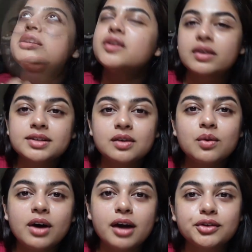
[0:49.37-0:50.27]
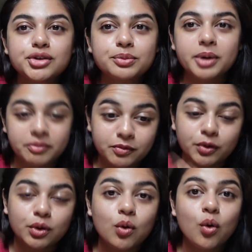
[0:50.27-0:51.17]
Years ago, I used to prep
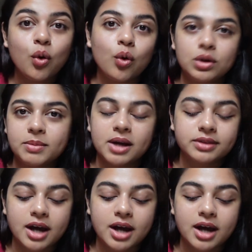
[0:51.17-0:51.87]
for a whole month.